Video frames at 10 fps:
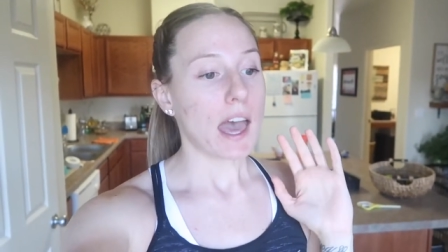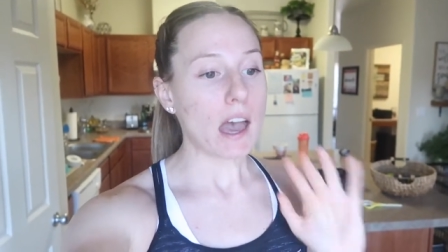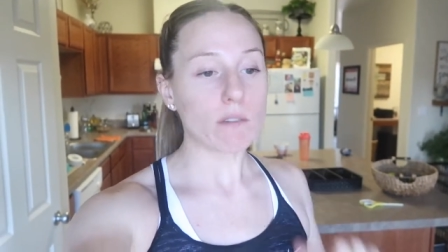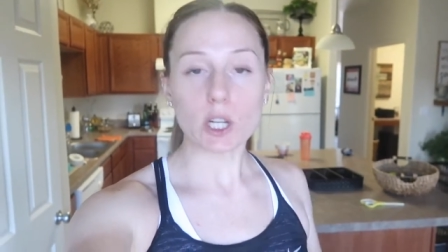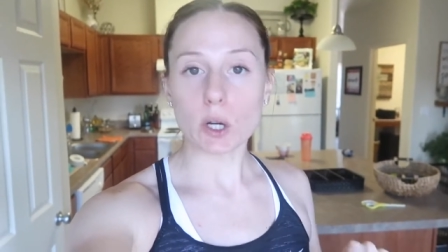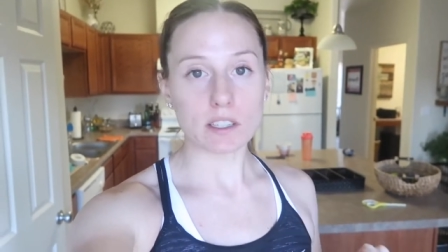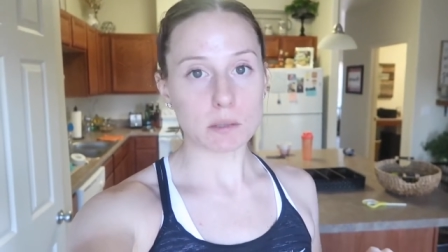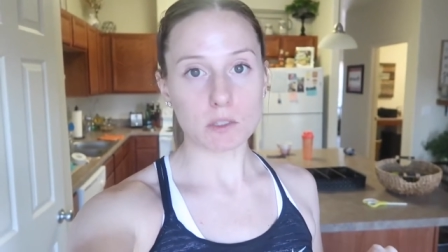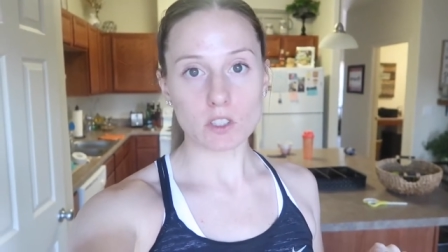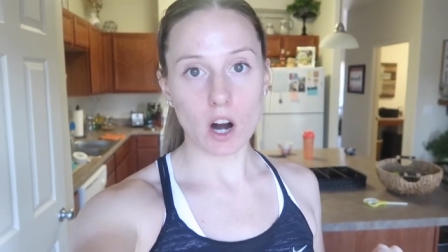every
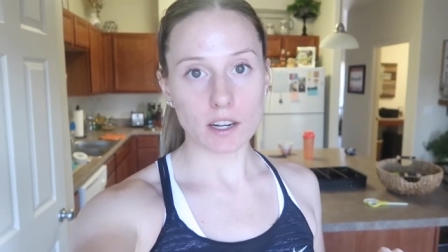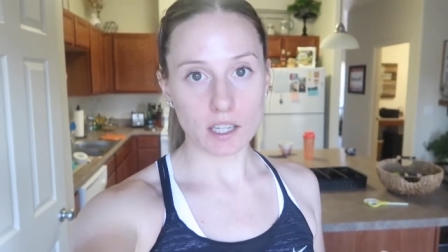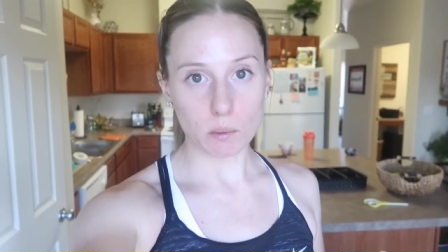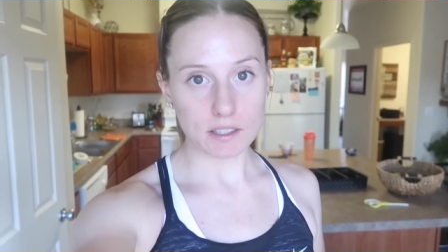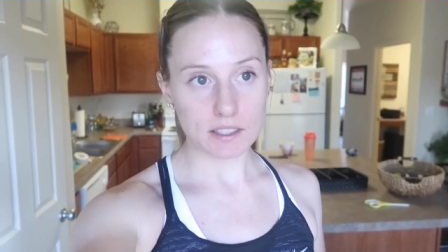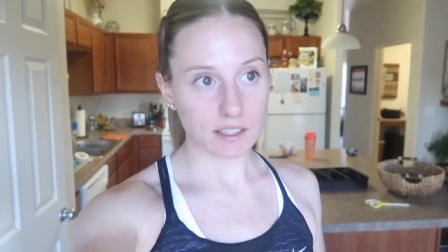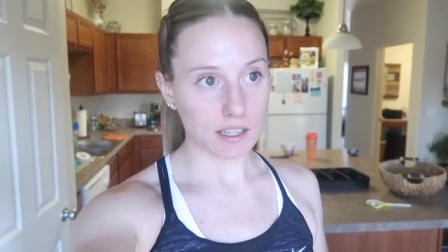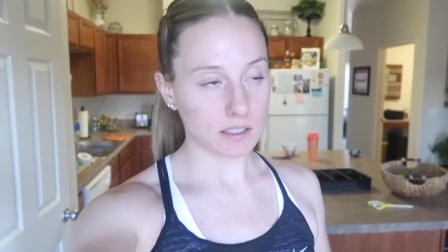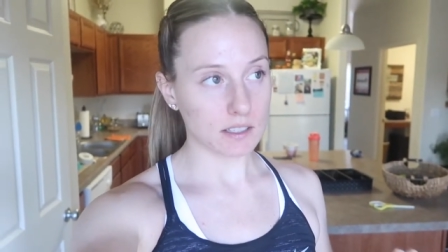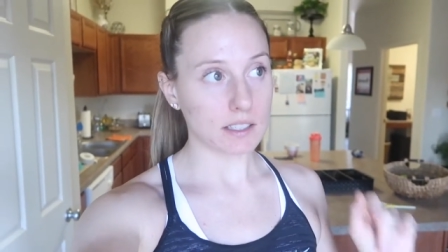Christmas card anyone
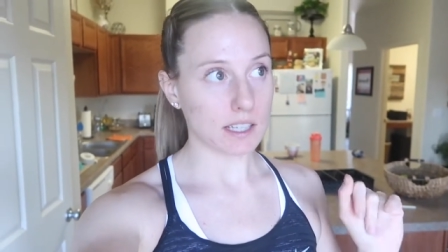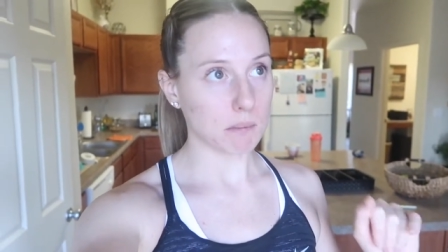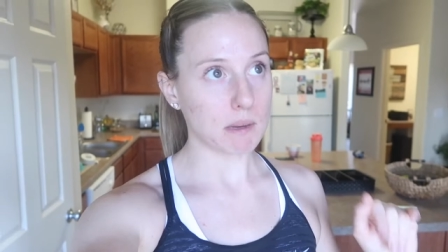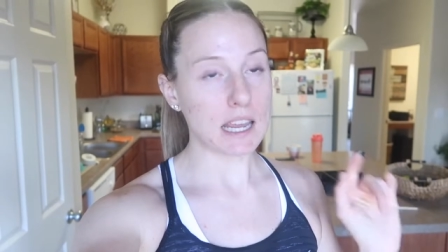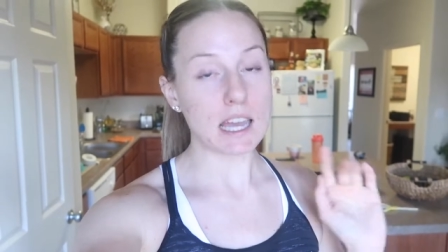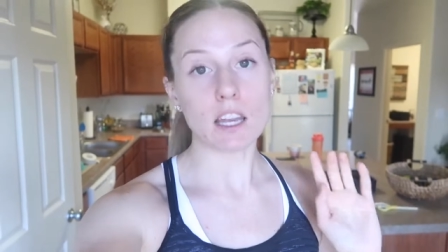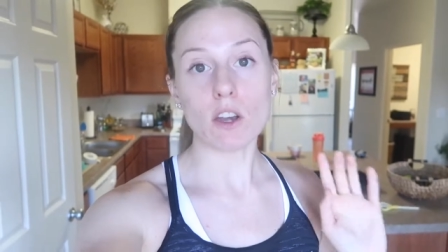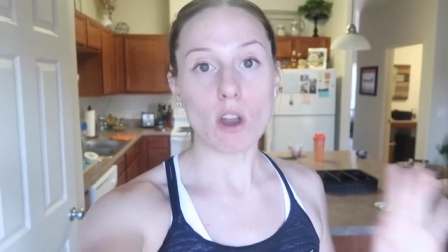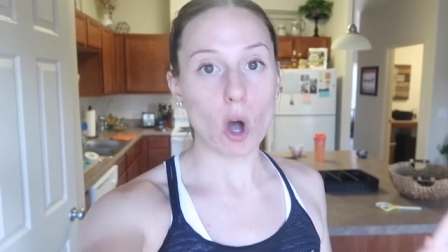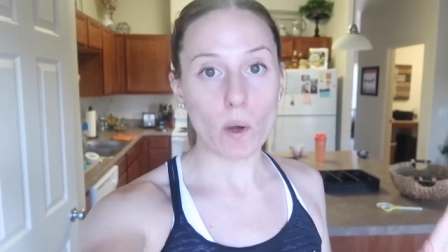sent sent me, any
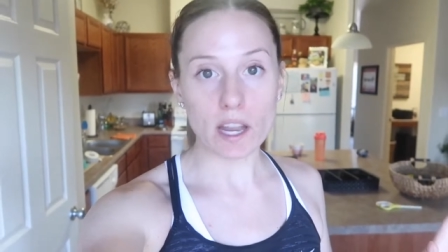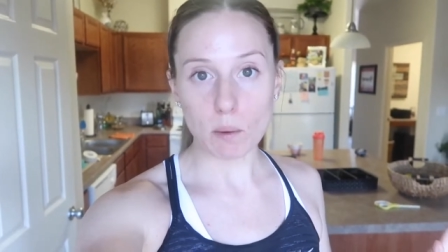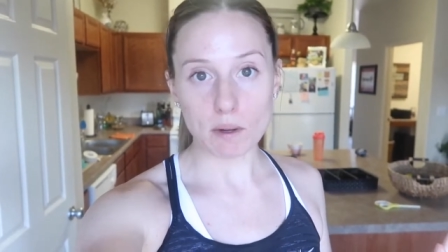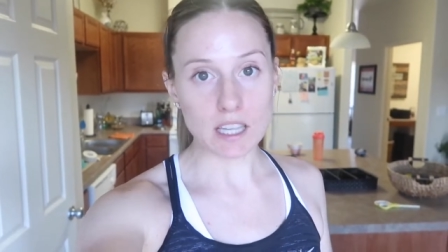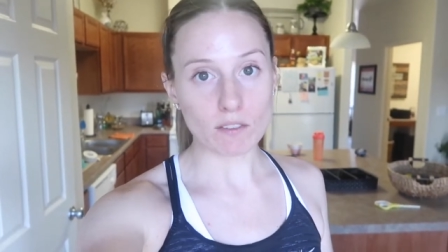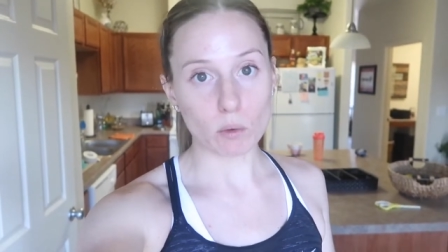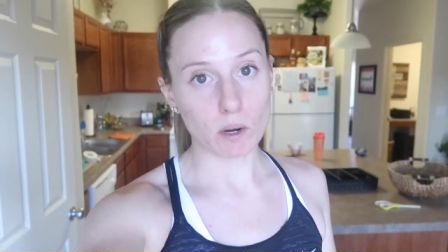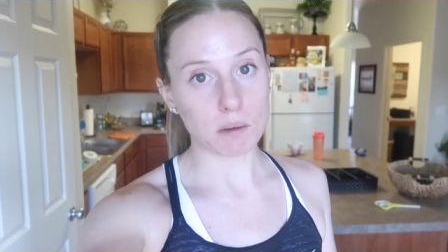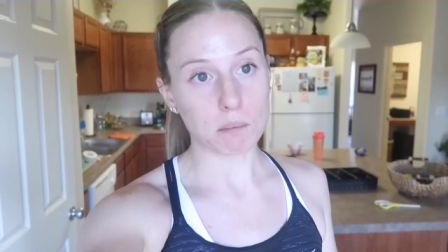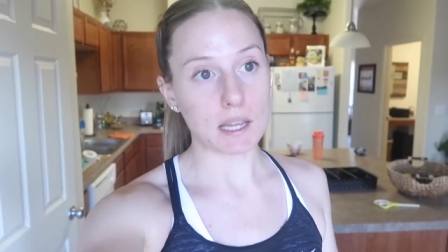note anyone's ever
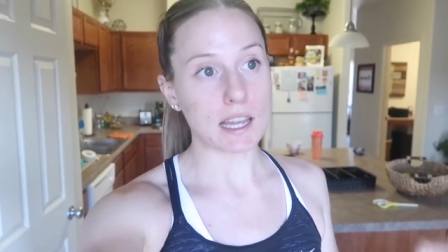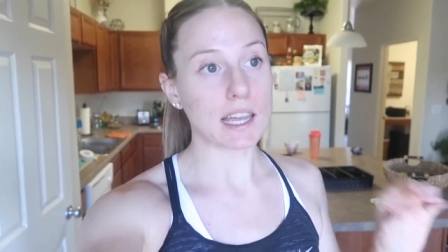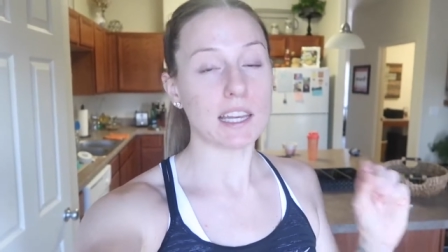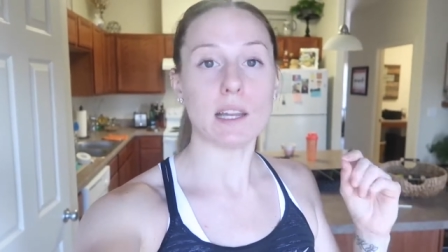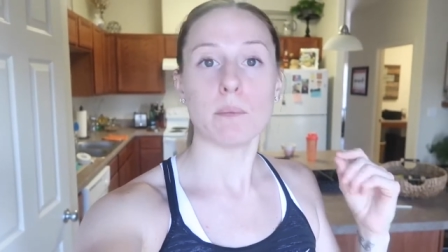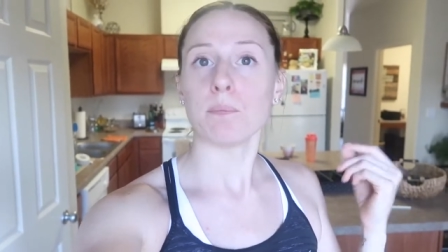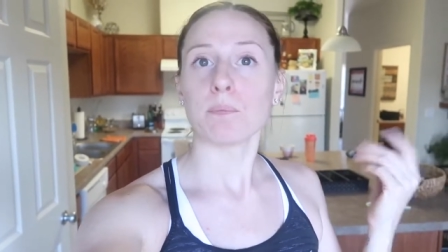written me, any